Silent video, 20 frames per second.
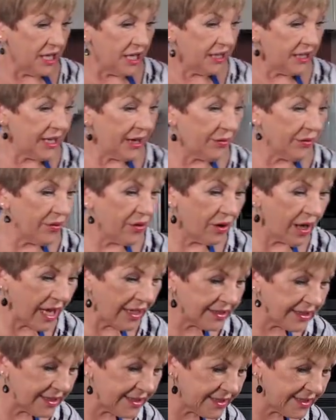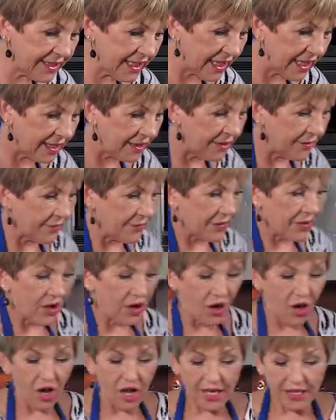Now, as I said,
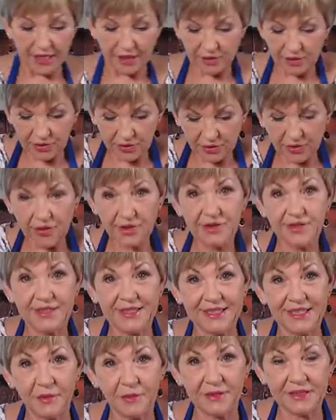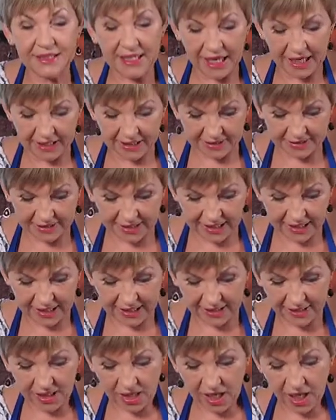I did the potatoes
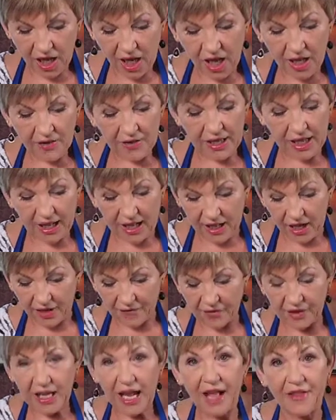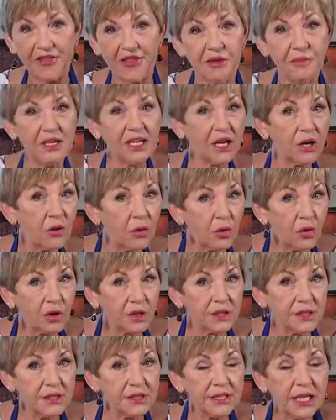ahead. I've cut them in
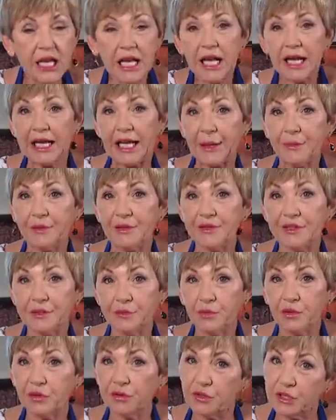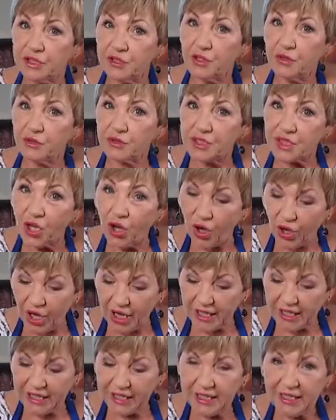quarters. A couple of them were a little
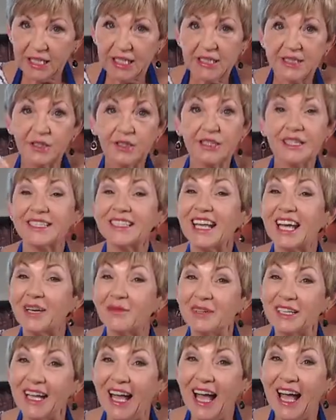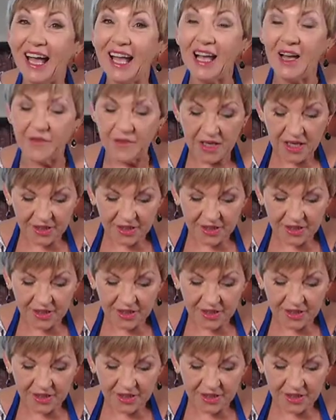tiny, so I just cut them in half.